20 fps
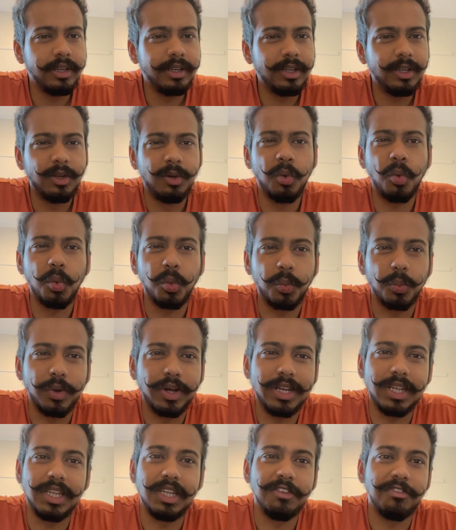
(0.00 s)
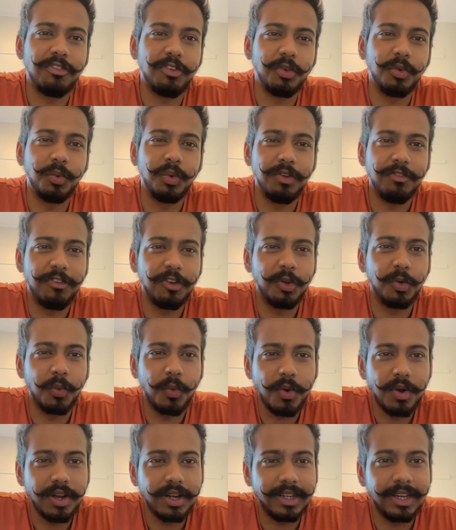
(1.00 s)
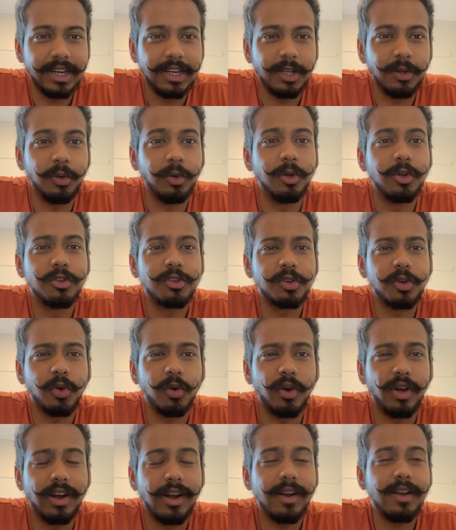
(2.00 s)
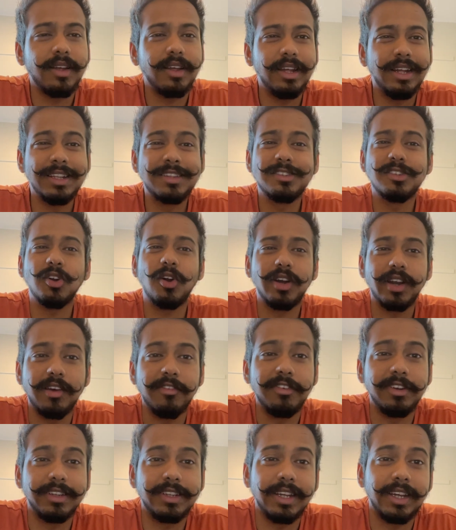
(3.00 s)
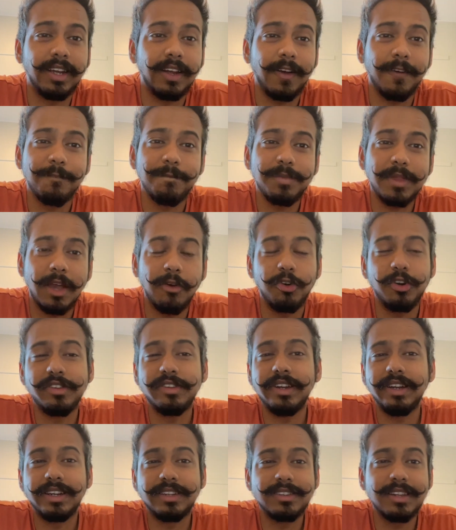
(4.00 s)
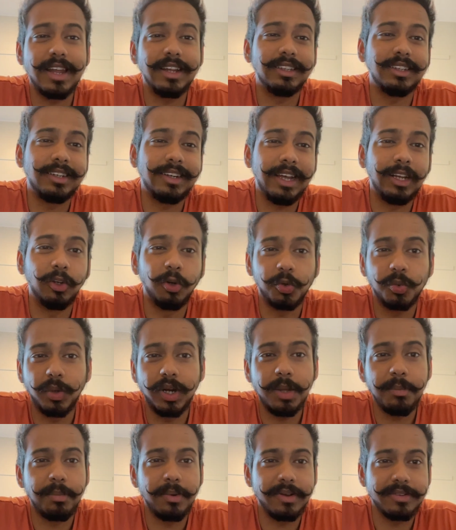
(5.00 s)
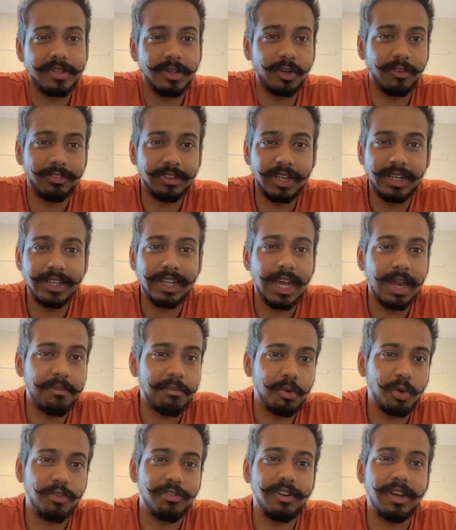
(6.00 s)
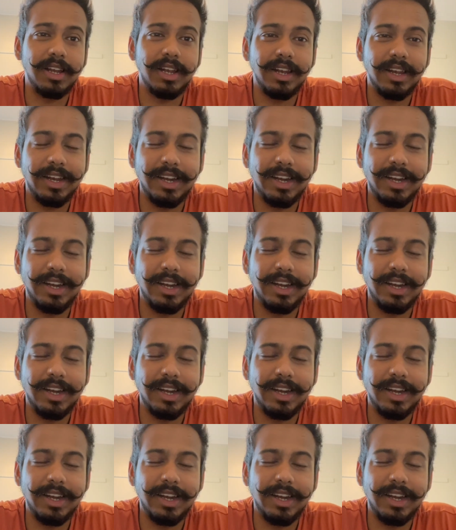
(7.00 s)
don't worry if you don't get a good score. It's not everything. I would say it's like 10 or 20% of the entire profile.